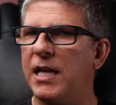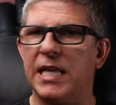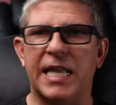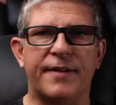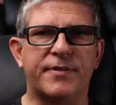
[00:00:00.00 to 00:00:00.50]

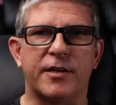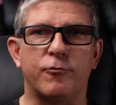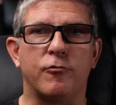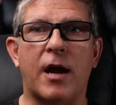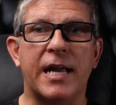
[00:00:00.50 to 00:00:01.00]
left
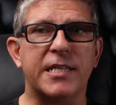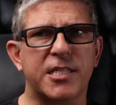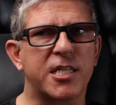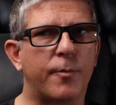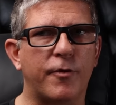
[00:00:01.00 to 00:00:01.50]
and right
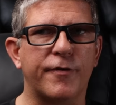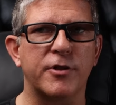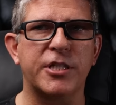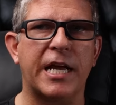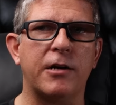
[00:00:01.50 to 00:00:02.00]

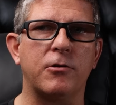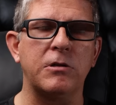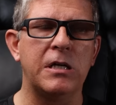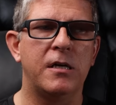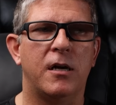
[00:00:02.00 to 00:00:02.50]
subwoofer channel?